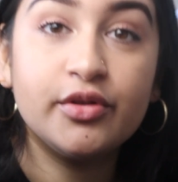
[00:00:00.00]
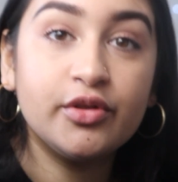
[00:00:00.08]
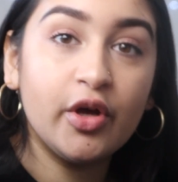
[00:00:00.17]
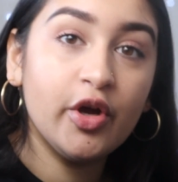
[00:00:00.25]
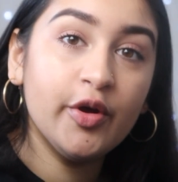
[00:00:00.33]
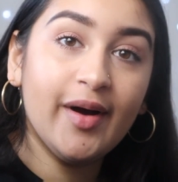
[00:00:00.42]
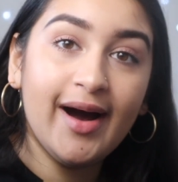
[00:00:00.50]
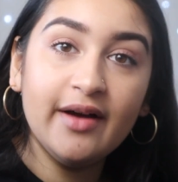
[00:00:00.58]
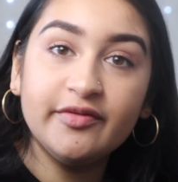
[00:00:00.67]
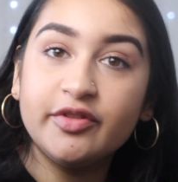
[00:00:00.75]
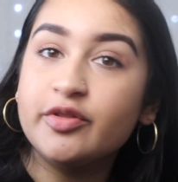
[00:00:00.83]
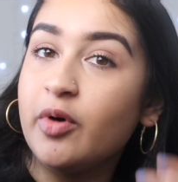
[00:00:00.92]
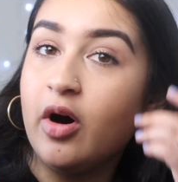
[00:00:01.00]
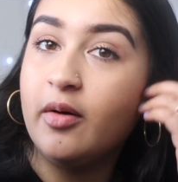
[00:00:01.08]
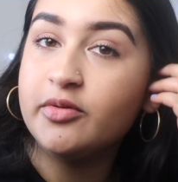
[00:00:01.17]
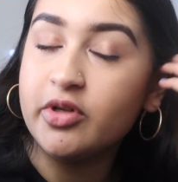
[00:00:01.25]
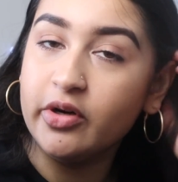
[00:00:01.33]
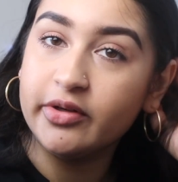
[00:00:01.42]
So I have just
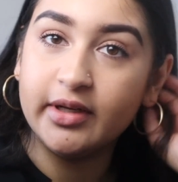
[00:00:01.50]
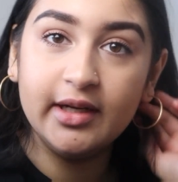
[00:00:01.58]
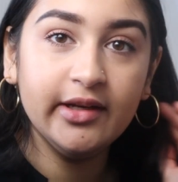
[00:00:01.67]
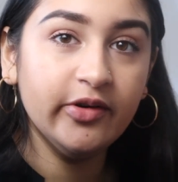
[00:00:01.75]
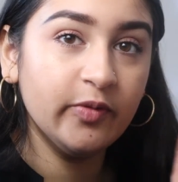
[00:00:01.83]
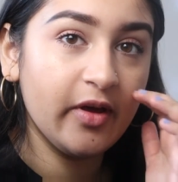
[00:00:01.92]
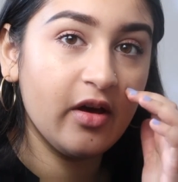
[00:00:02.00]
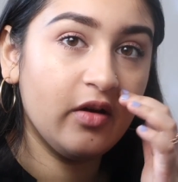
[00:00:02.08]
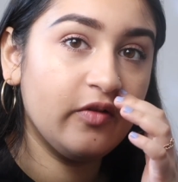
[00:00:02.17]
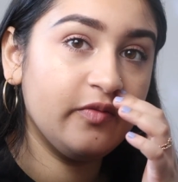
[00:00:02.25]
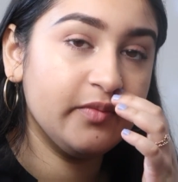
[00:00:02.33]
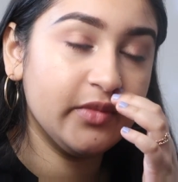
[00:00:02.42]
popped on a little bit of